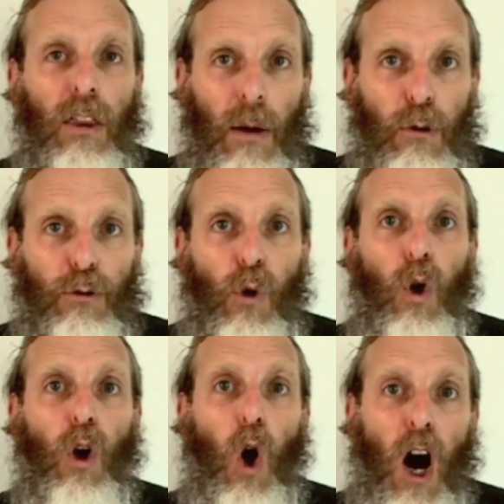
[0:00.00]
Number
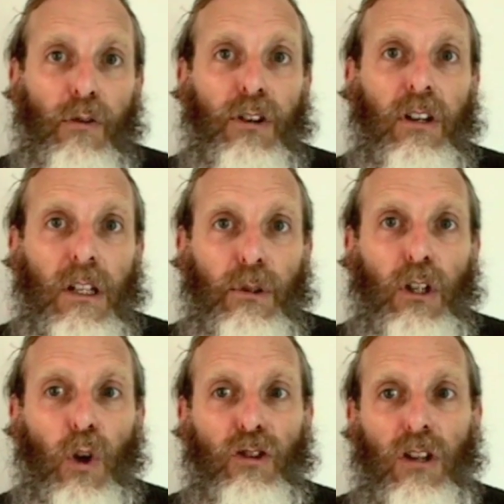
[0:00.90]
4, often
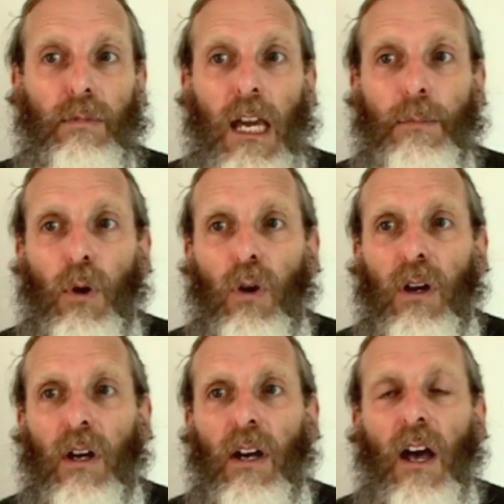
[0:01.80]
deliberately annoys other
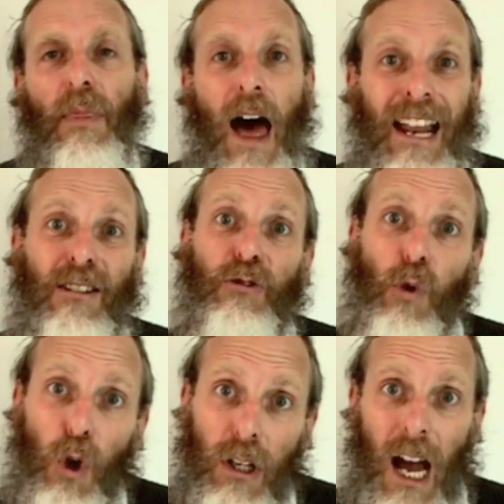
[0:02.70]
people, that is
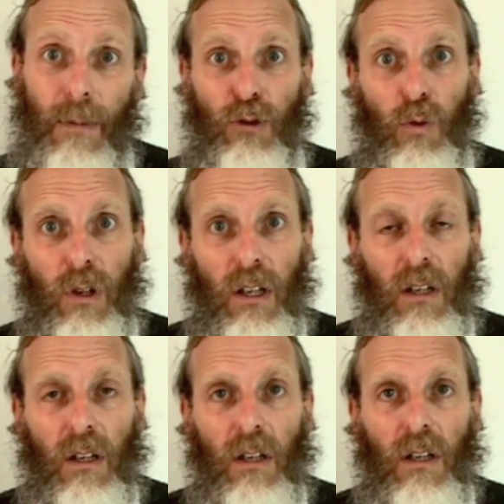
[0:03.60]
4 times a week.
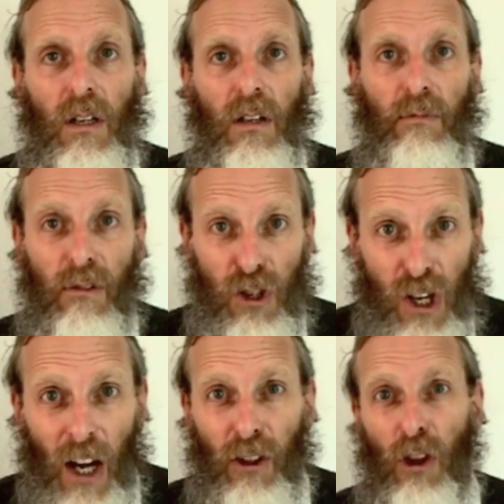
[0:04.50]
I mean, if a
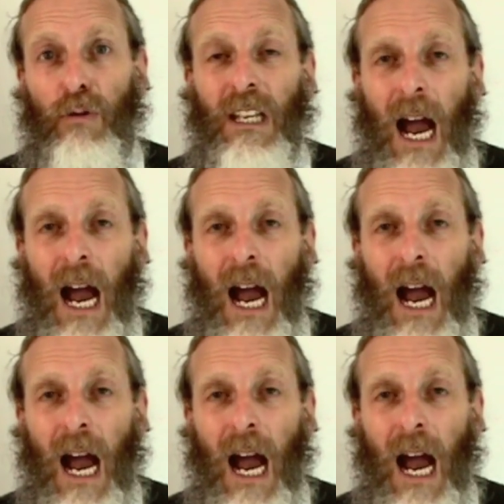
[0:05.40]
child does it 3